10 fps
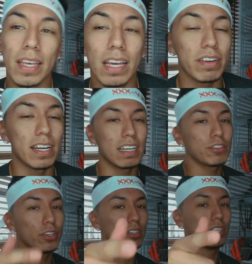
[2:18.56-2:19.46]
If you guys have
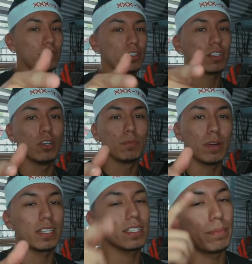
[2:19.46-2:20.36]
turtle doves for a low
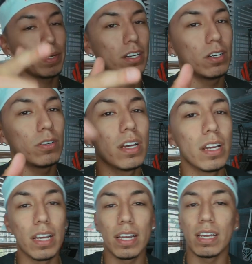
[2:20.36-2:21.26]
price, let me know.
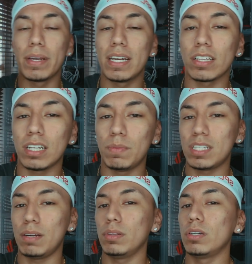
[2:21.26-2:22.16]
Hit me down in the comments
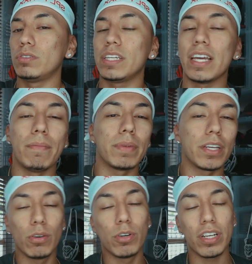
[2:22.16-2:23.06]
down below. DM me.
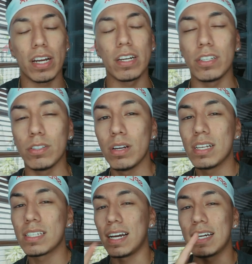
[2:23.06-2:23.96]
Do what you gotta do.
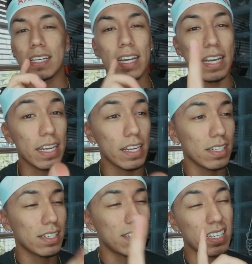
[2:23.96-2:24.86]
Size 8
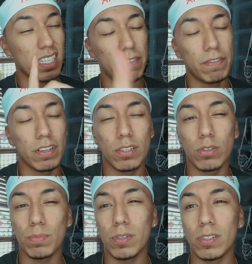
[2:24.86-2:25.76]
because size 7 fits
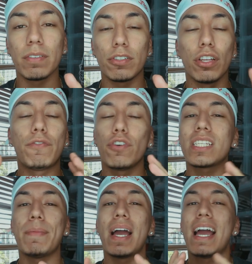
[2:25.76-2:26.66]
too small. So the first
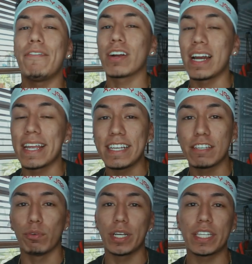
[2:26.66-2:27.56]
time I ever got a
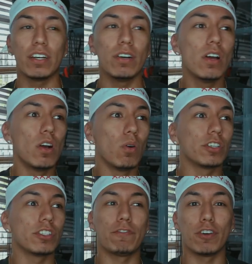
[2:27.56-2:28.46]
Yeezy for retail
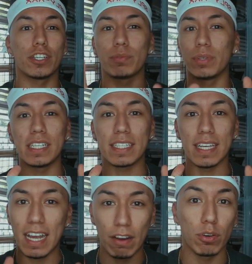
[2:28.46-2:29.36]
was the first release
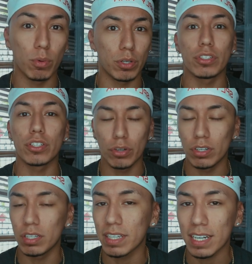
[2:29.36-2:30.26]
ever, which was a Turtle
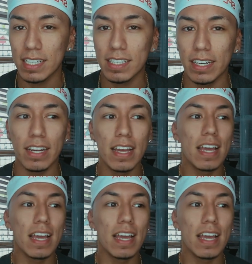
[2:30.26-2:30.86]
Doves, like I said.